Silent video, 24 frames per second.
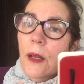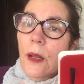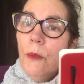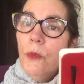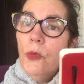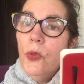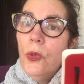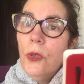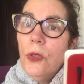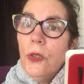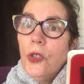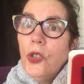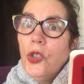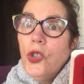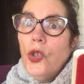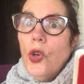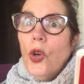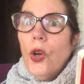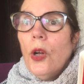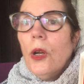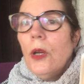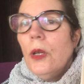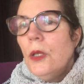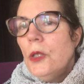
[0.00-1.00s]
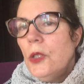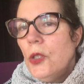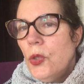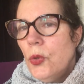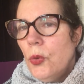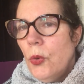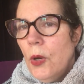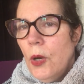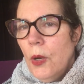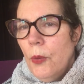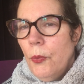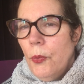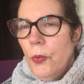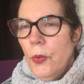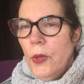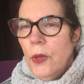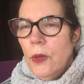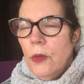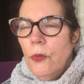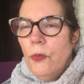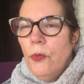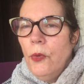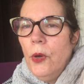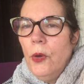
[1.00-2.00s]
I'm doing the chocolate swap
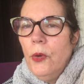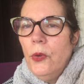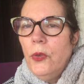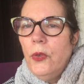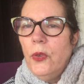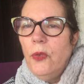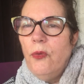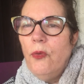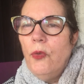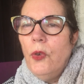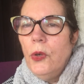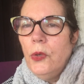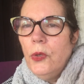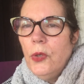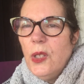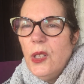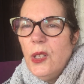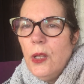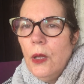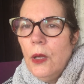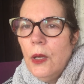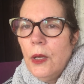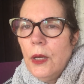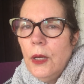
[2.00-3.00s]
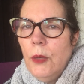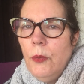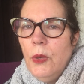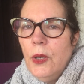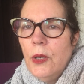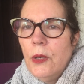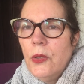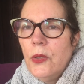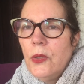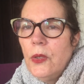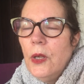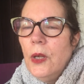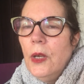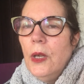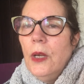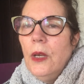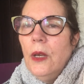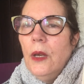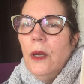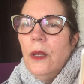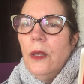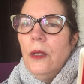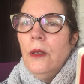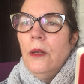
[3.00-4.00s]
with Rose, and Rose is lucky because
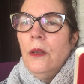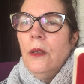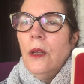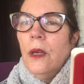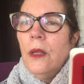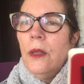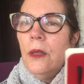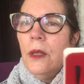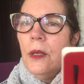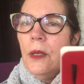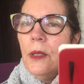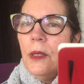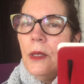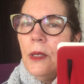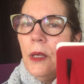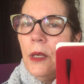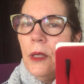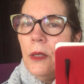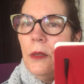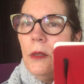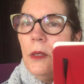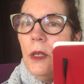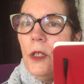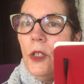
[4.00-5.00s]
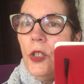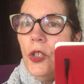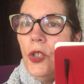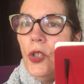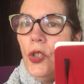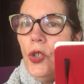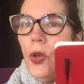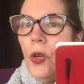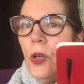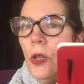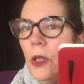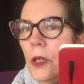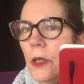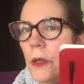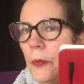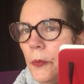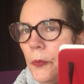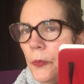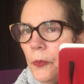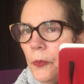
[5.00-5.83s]
nothing is like Dutch chocolate.